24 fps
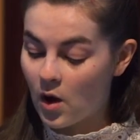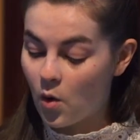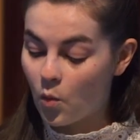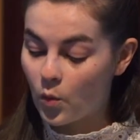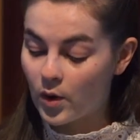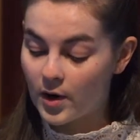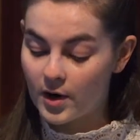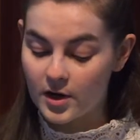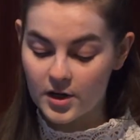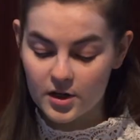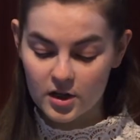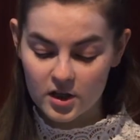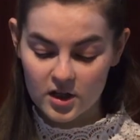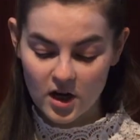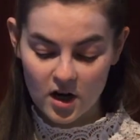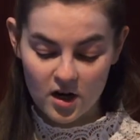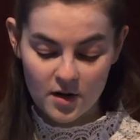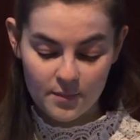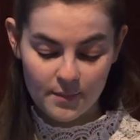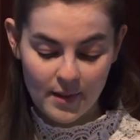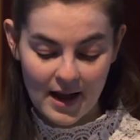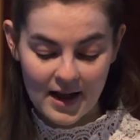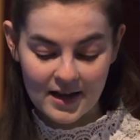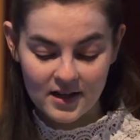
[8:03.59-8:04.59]
where a
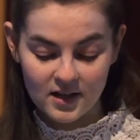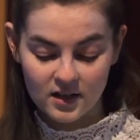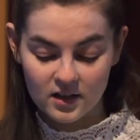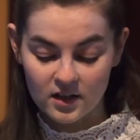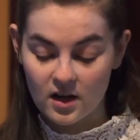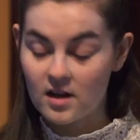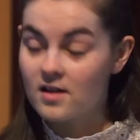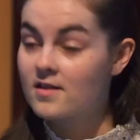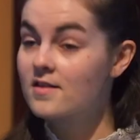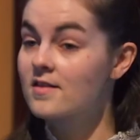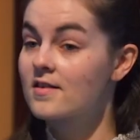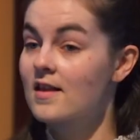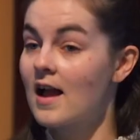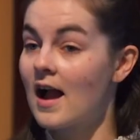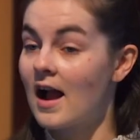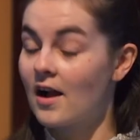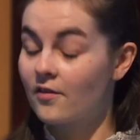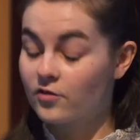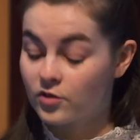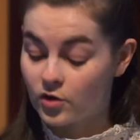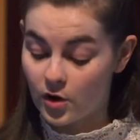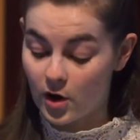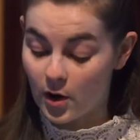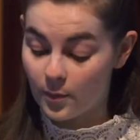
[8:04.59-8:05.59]
young man lusts
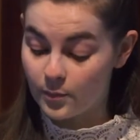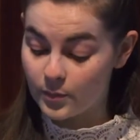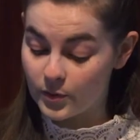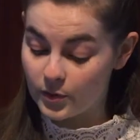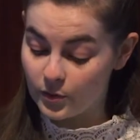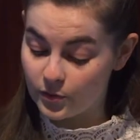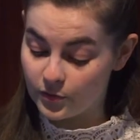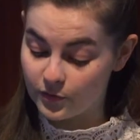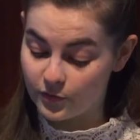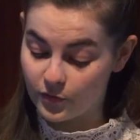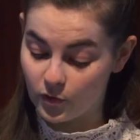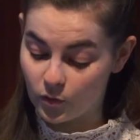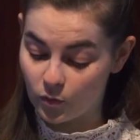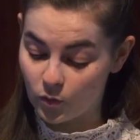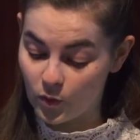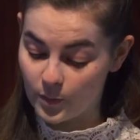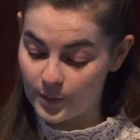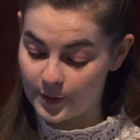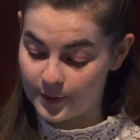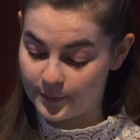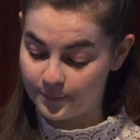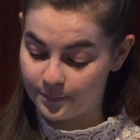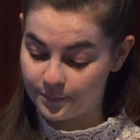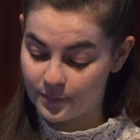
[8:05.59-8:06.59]
after a beautiful
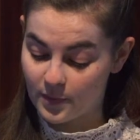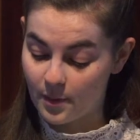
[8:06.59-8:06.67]
woman,